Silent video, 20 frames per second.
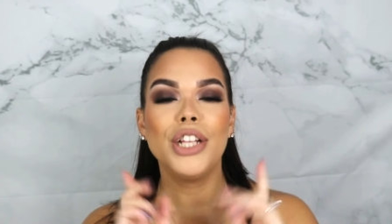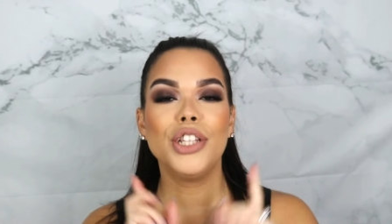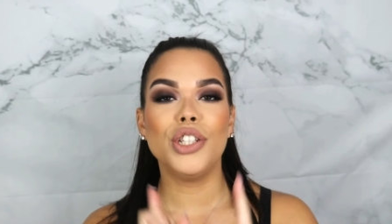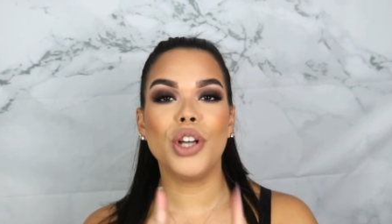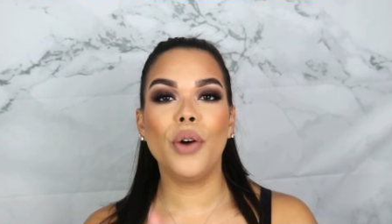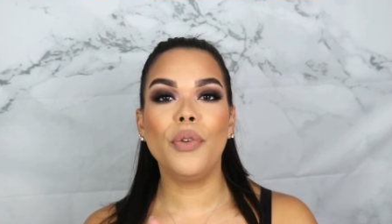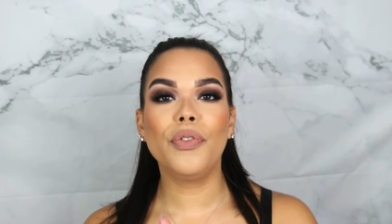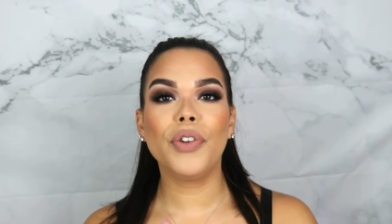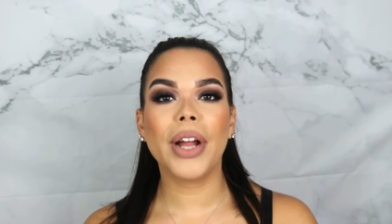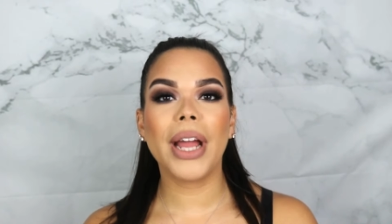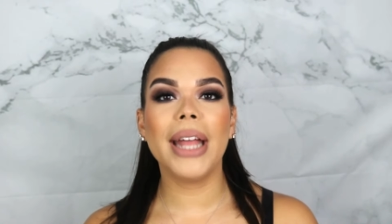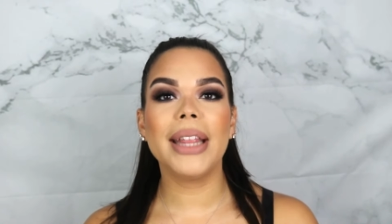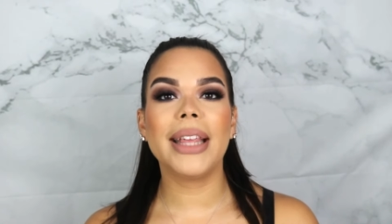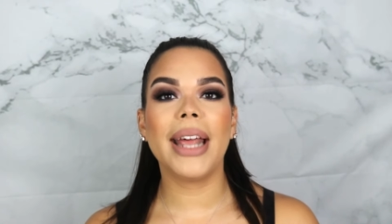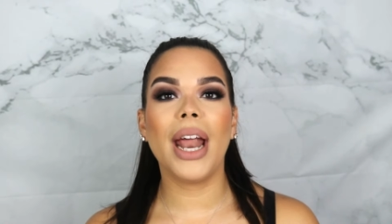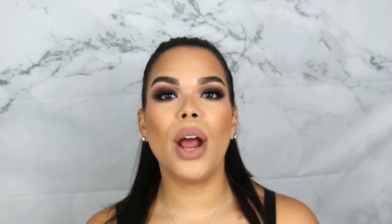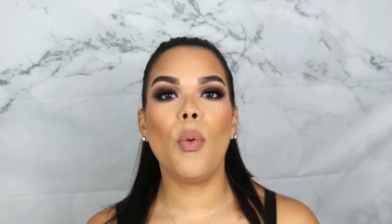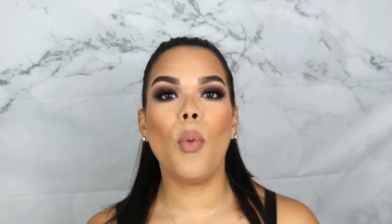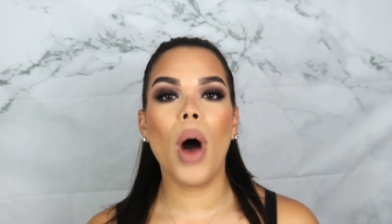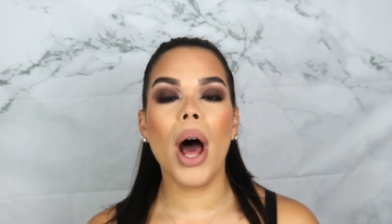Don't forget
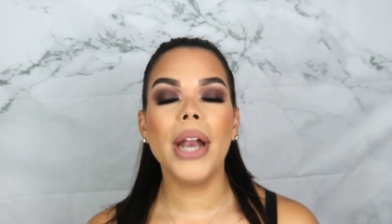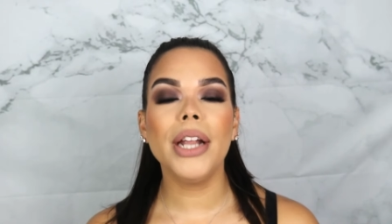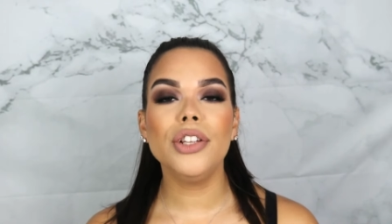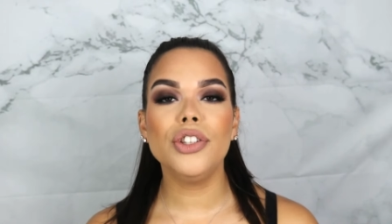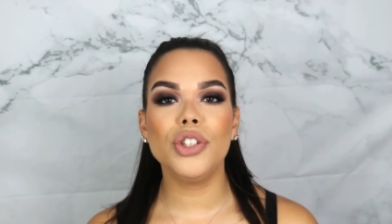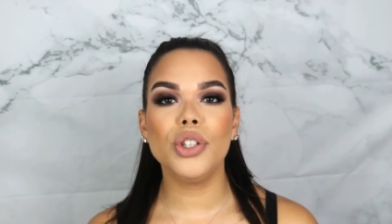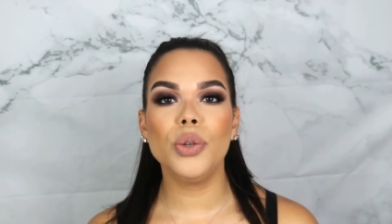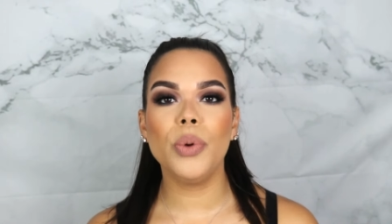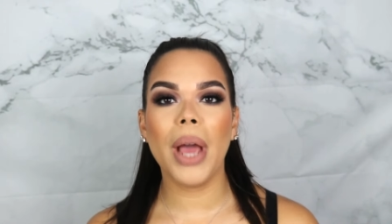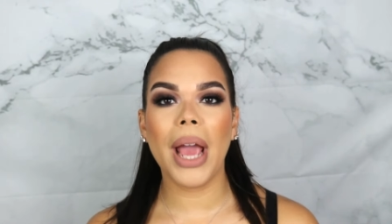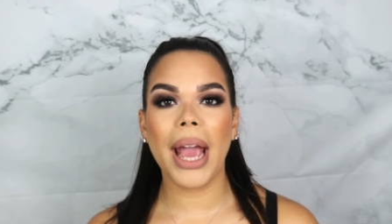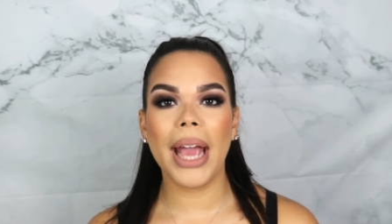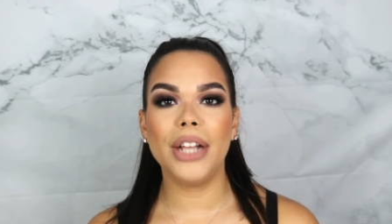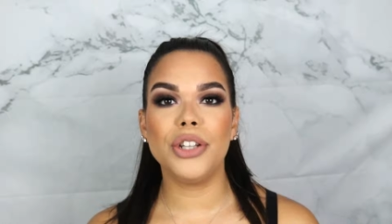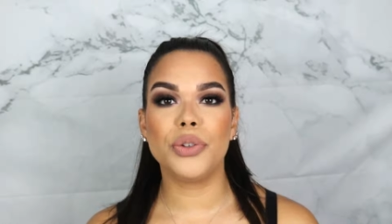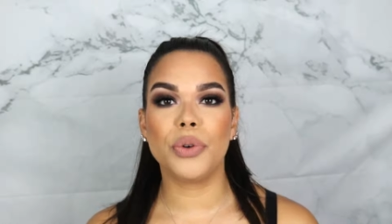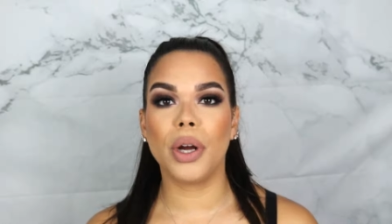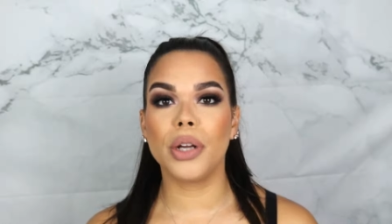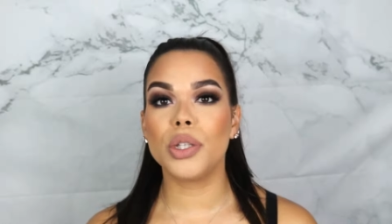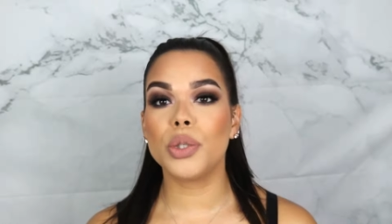that I wanna do a
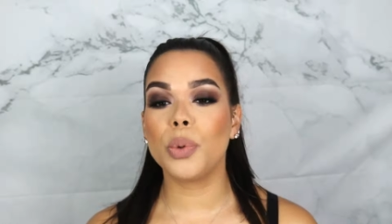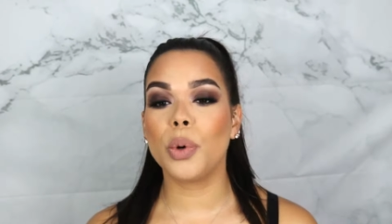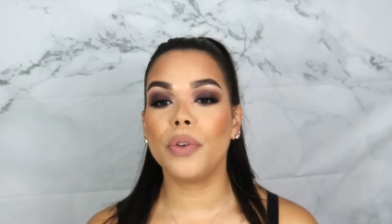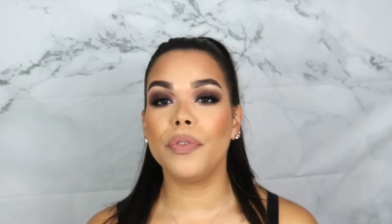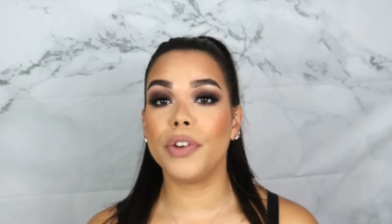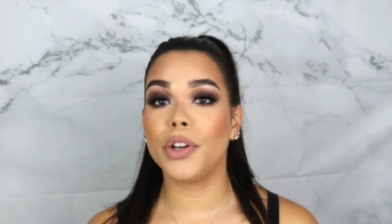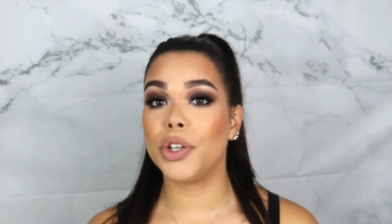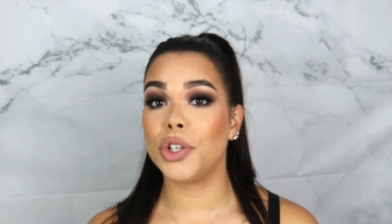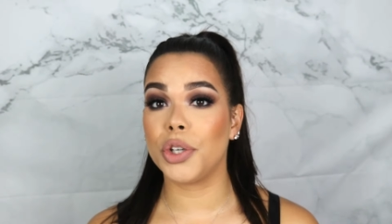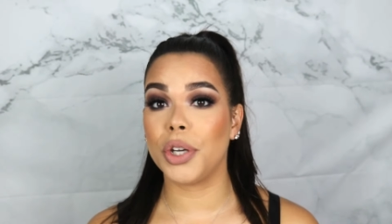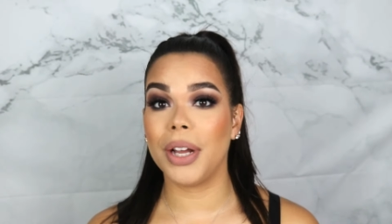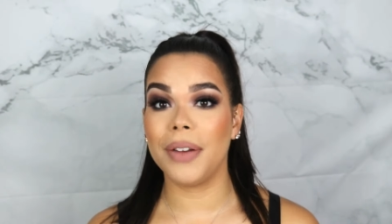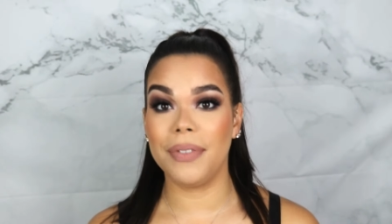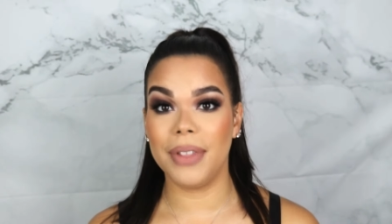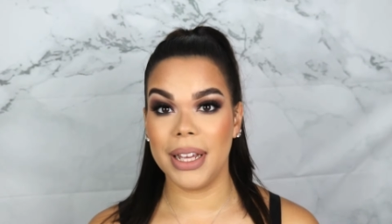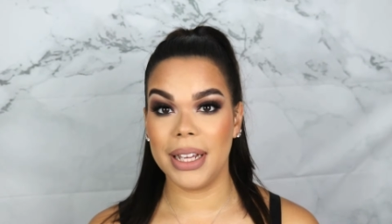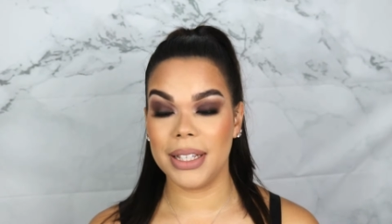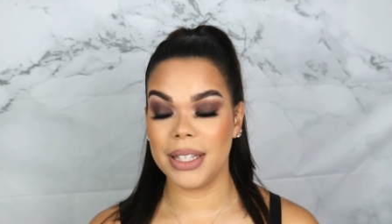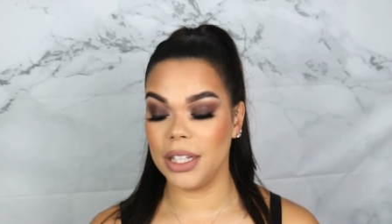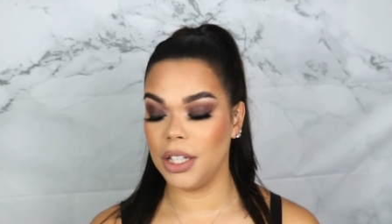drugstore version of
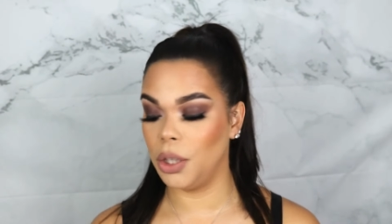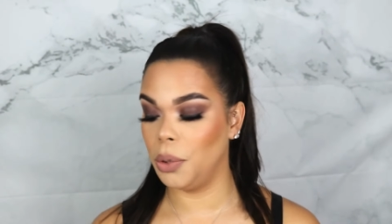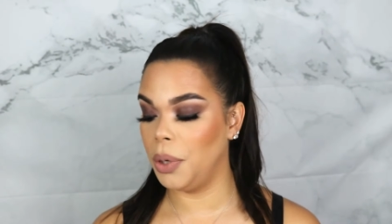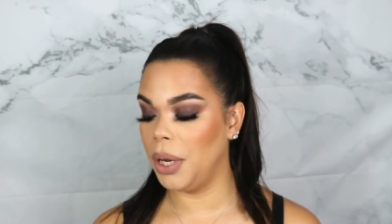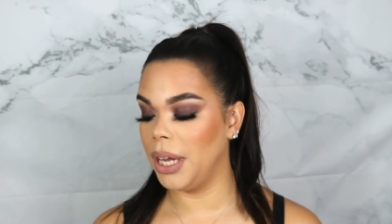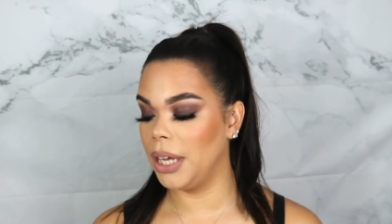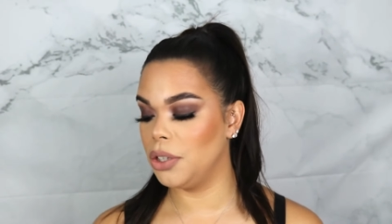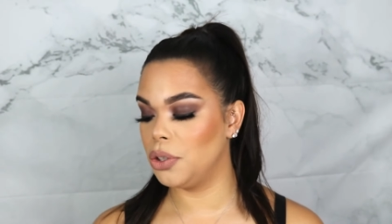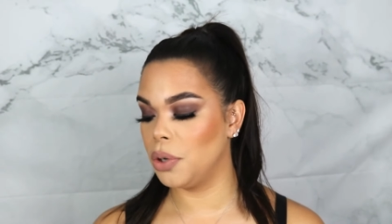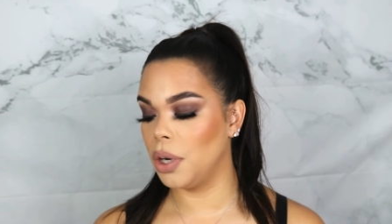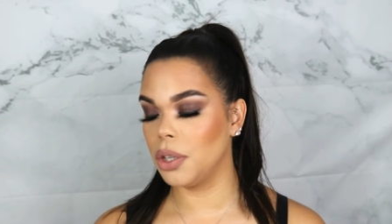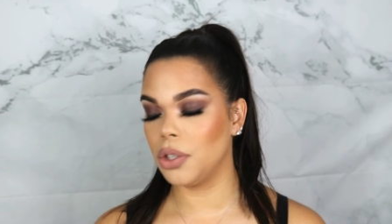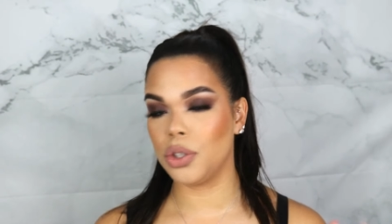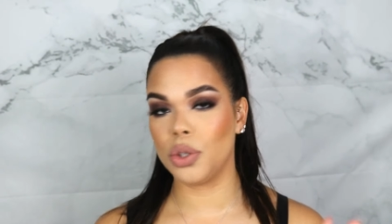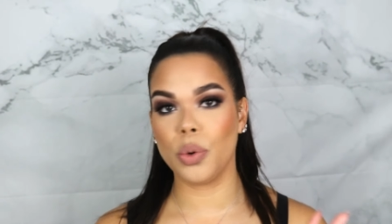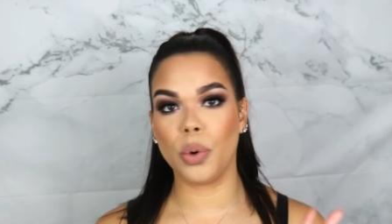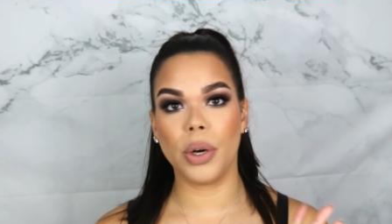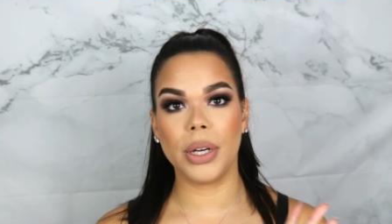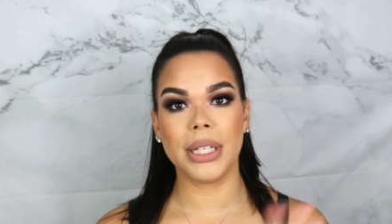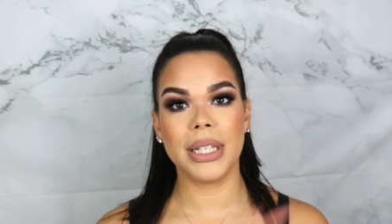this, including a
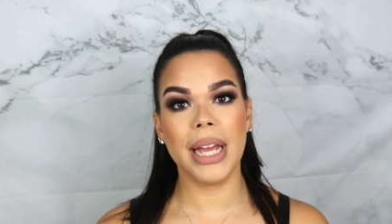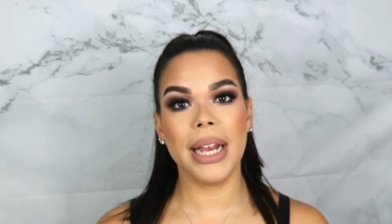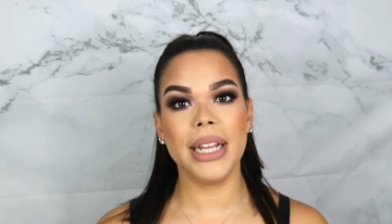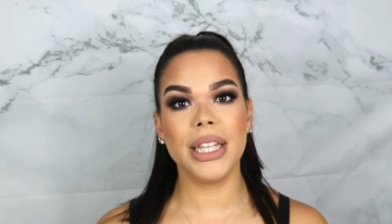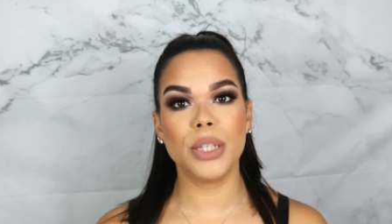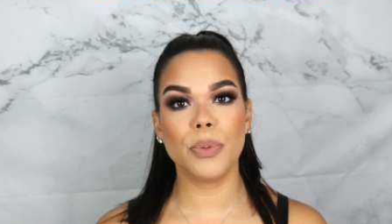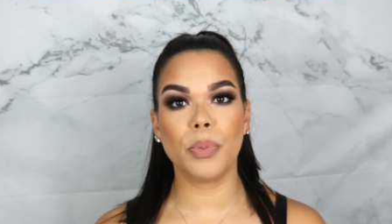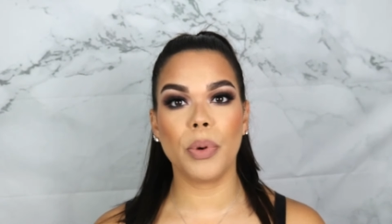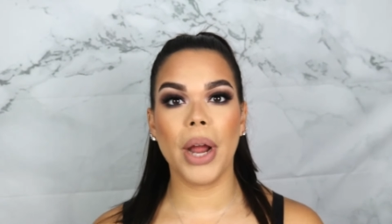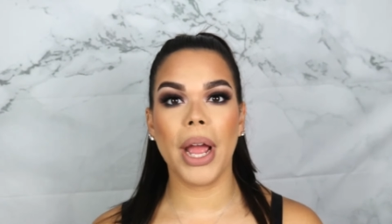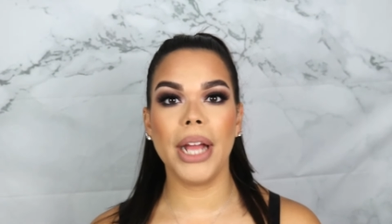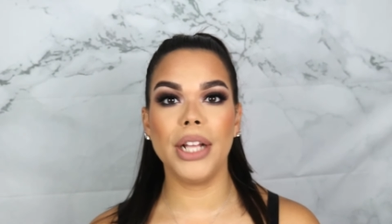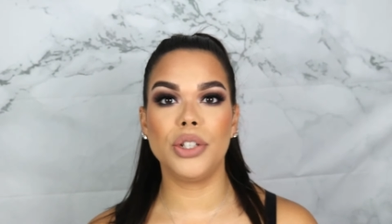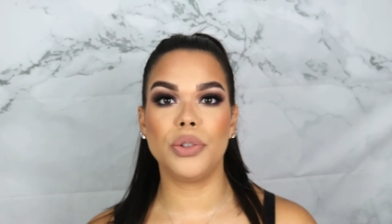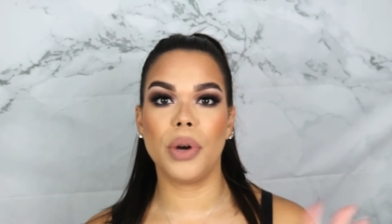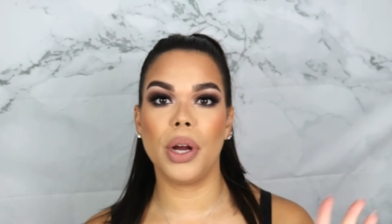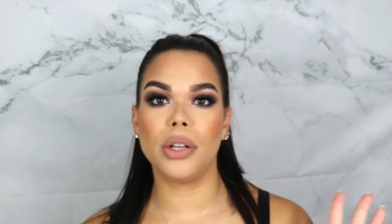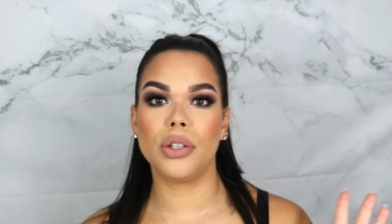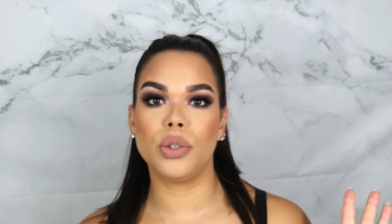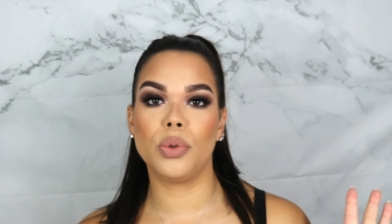drugstore setting spray,
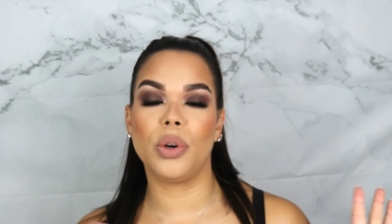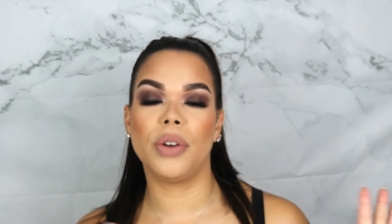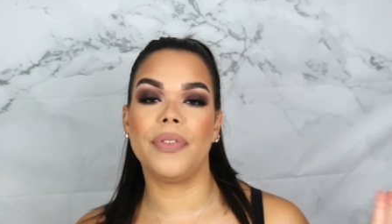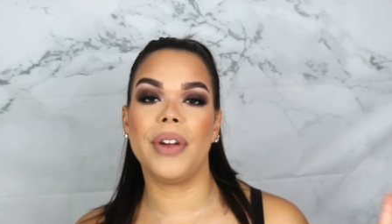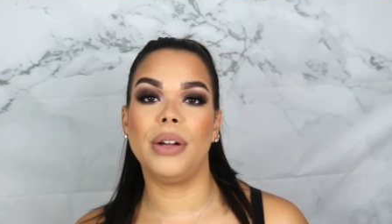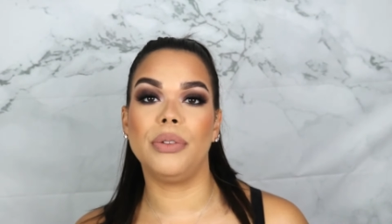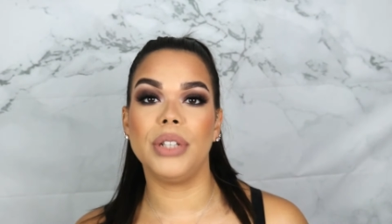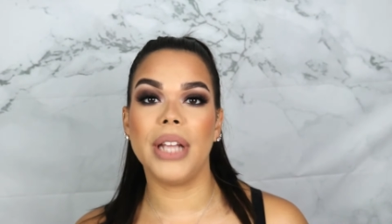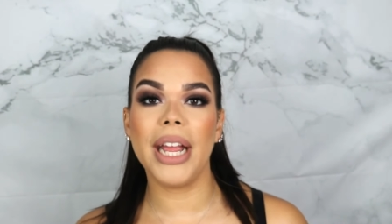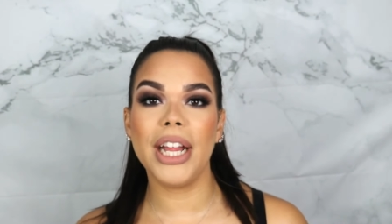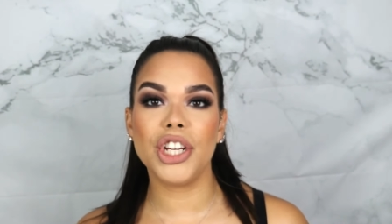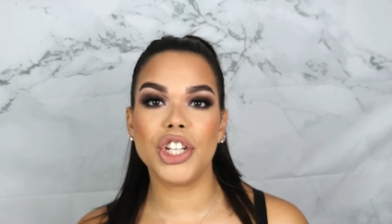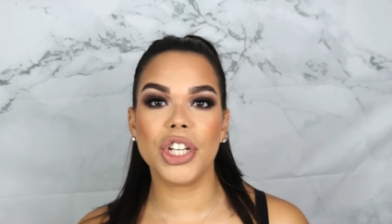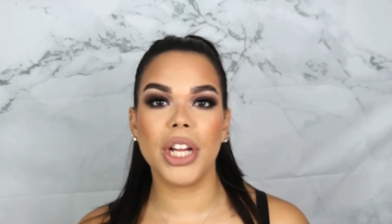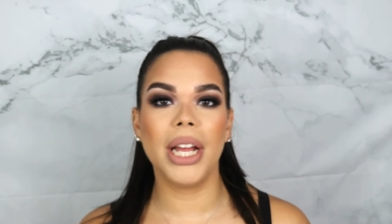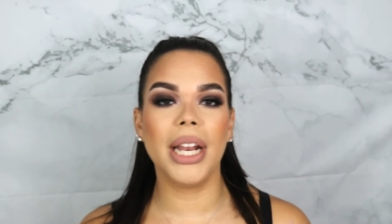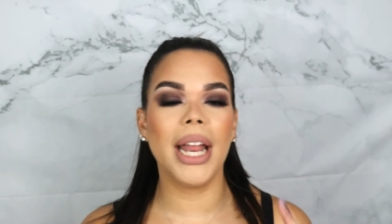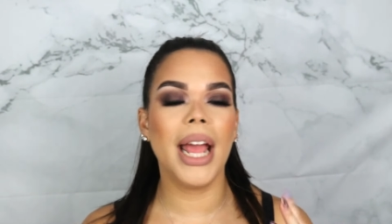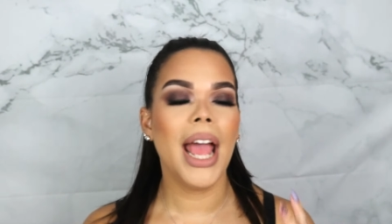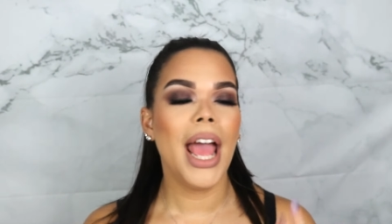drugstore
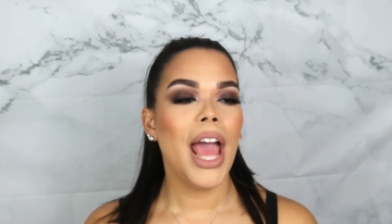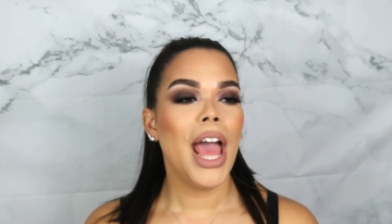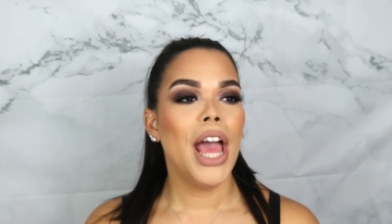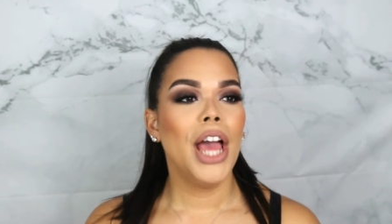foundation,